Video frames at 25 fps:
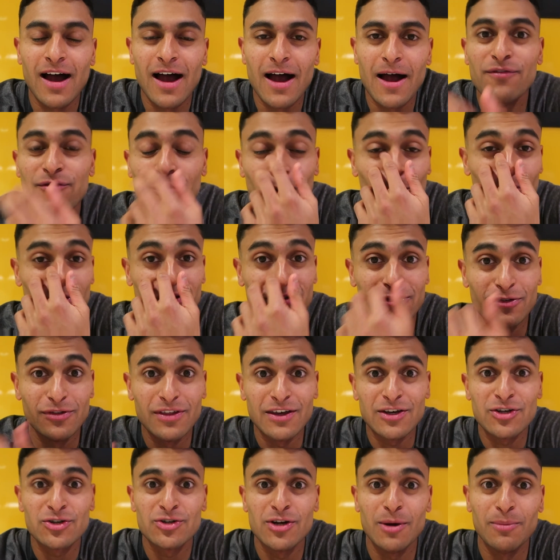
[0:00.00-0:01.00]
Looking forward to
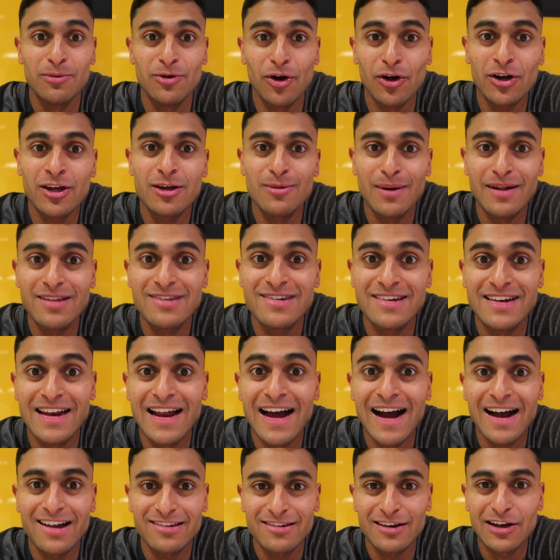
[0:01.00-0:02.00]
this trip, documenting
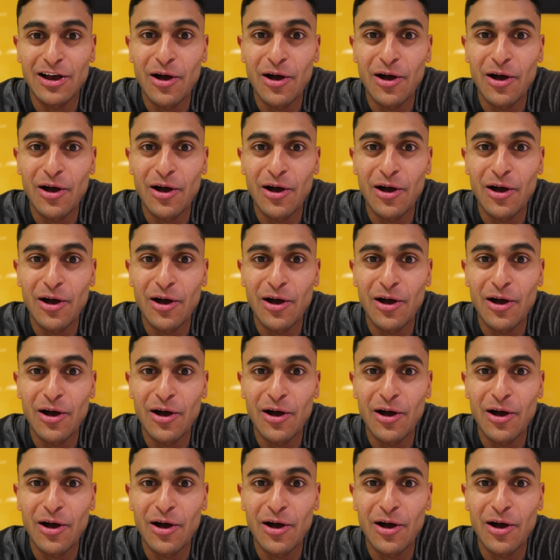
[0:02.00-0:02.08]
it as